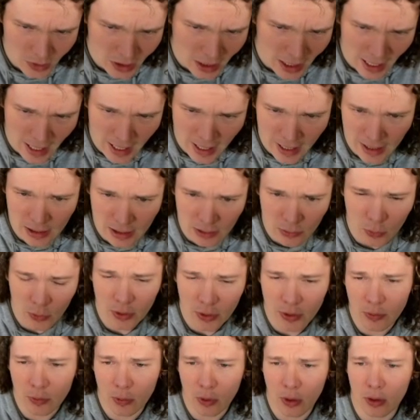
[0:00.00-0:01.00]
And
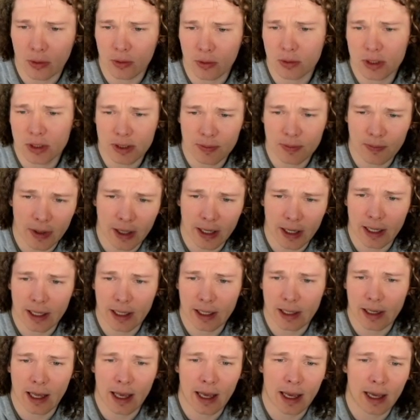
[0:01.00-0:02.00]
we want
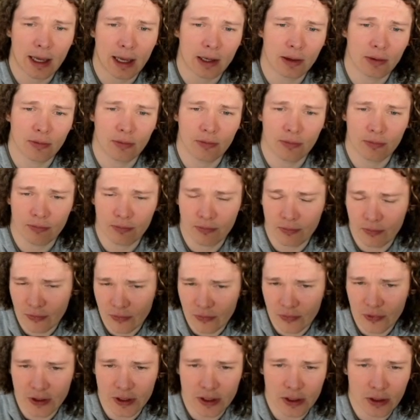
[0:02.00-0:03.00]
Speed and
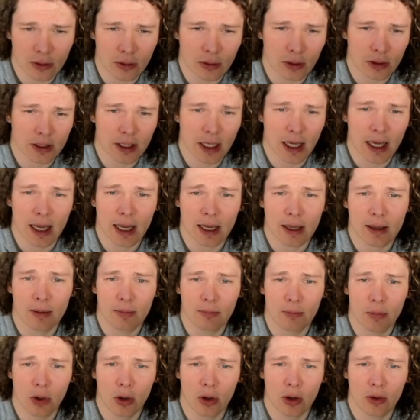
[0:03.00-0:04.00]
Physical Attack.
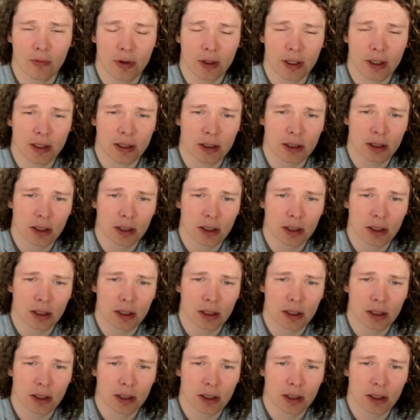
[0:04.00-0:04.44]
Perfect.